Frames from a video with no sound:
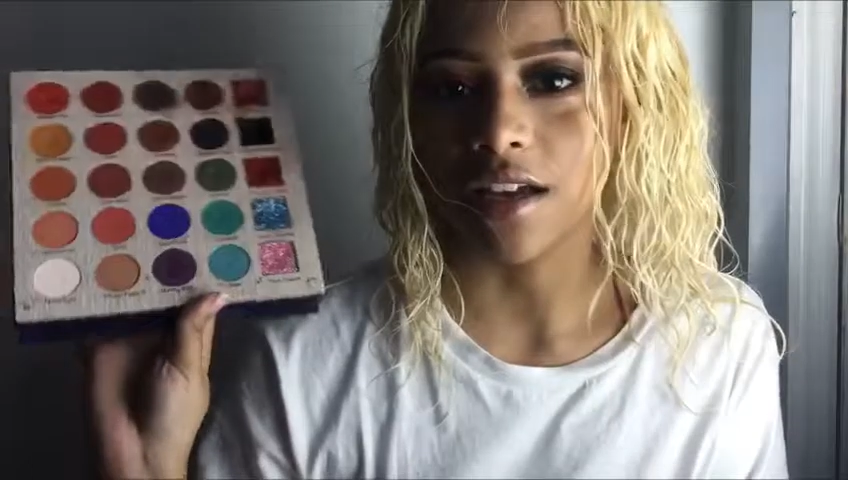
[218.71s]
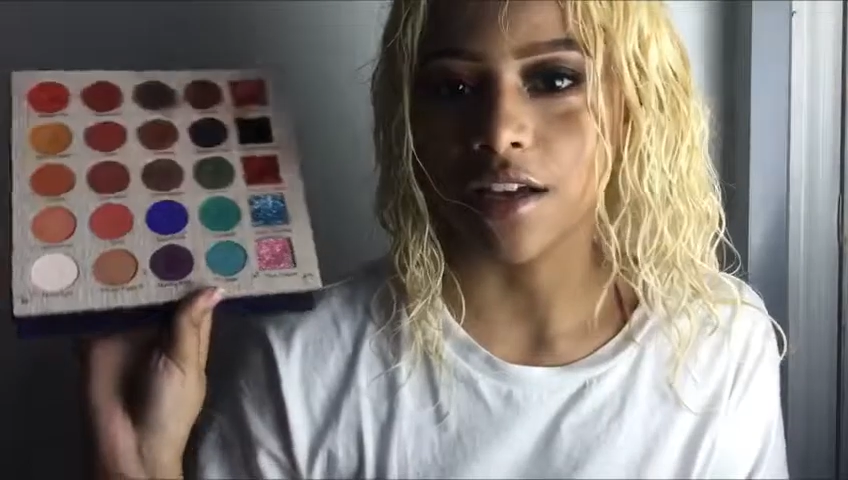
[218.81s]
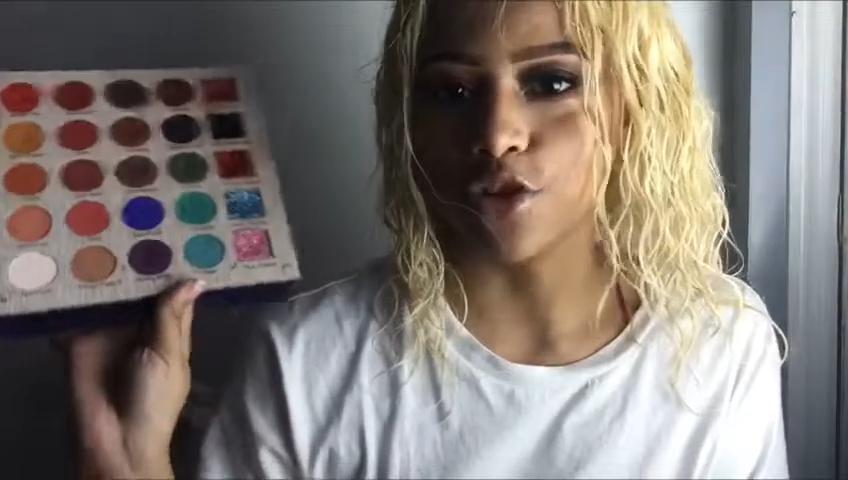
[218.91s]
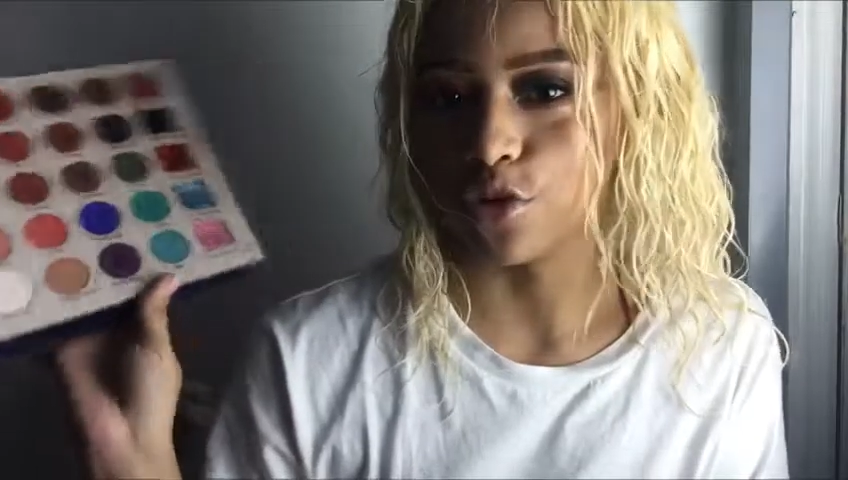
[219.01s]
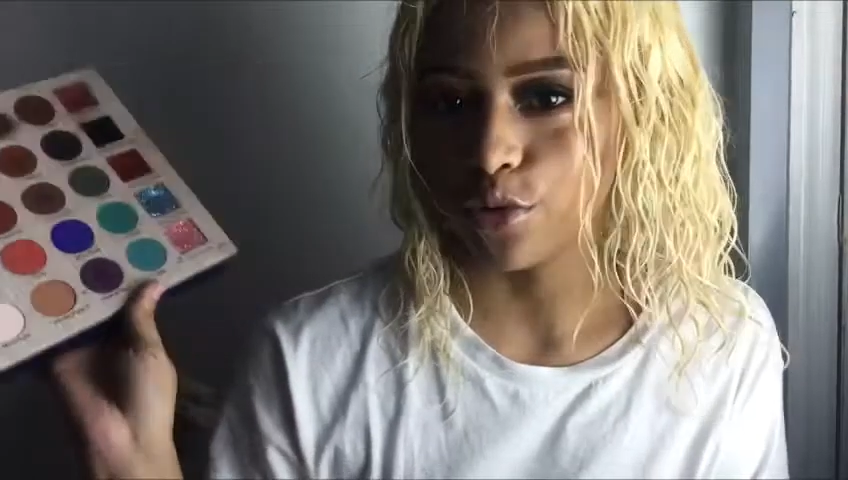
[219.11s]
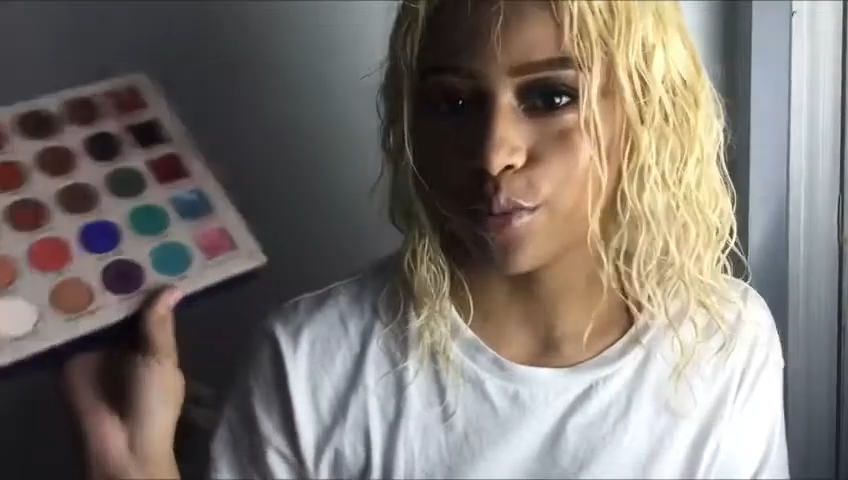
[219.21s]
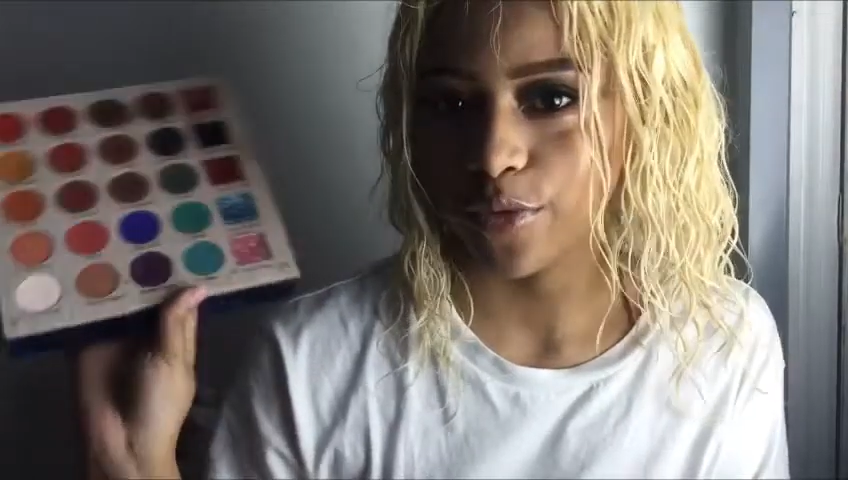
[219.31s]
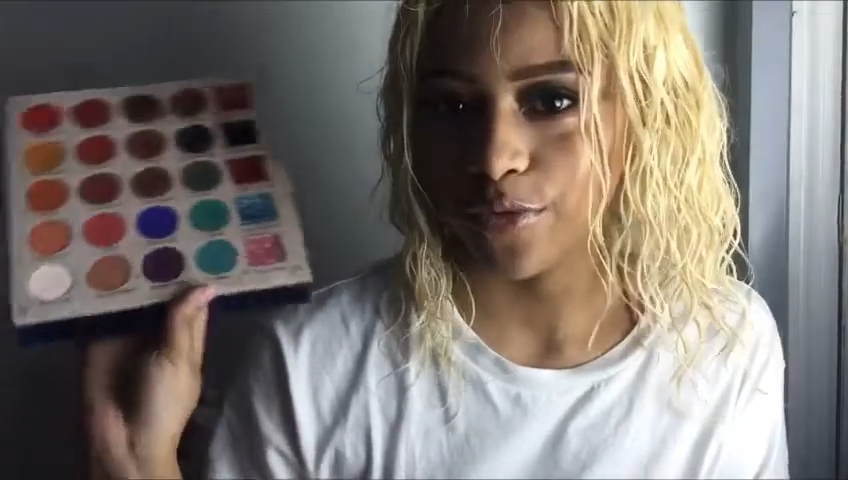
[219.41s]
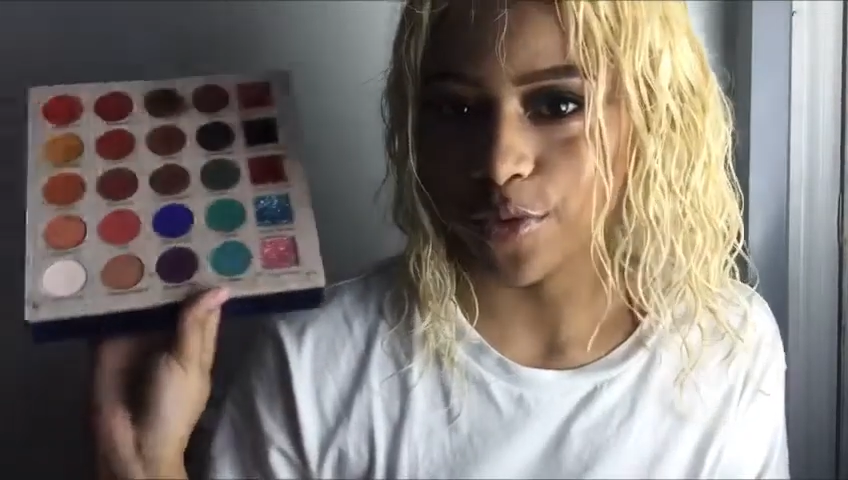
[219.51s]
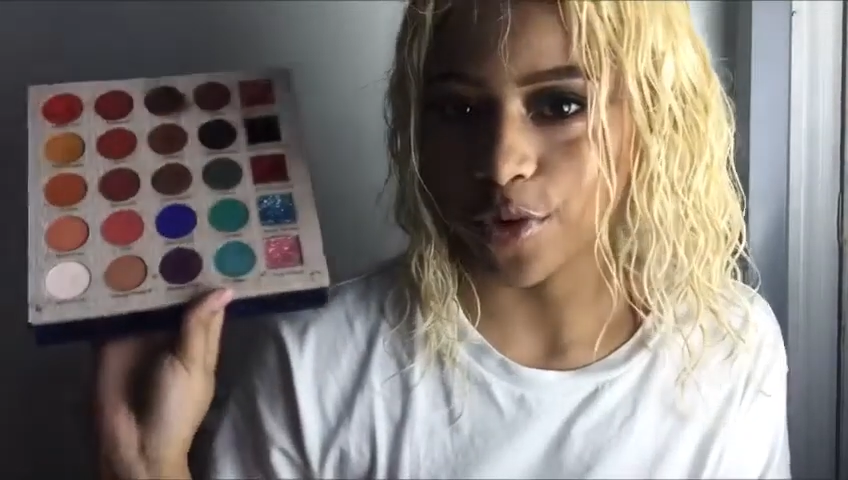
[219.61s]
a dupe
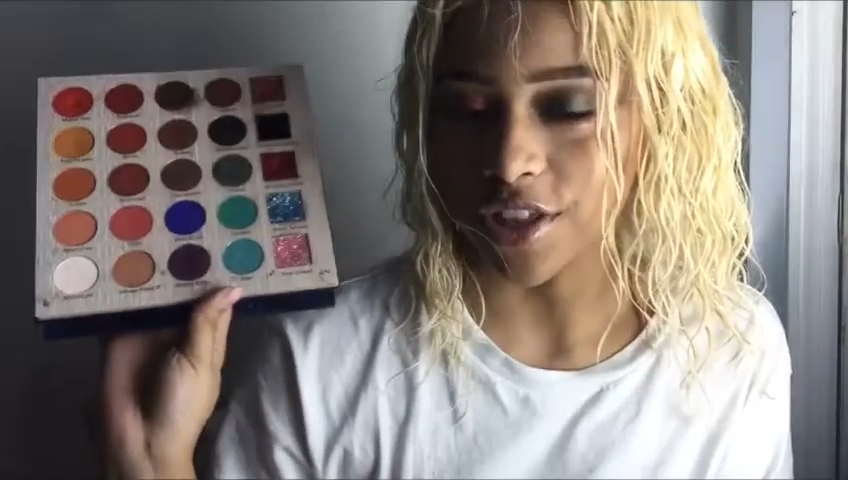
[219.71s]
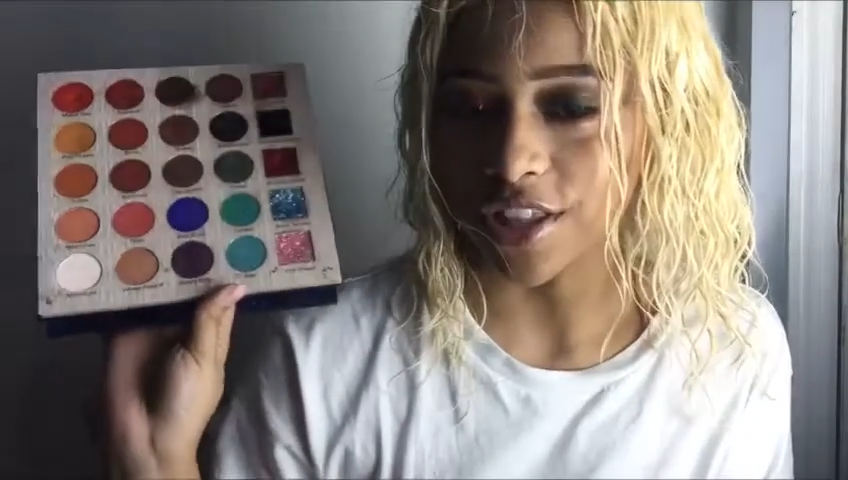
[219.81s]
for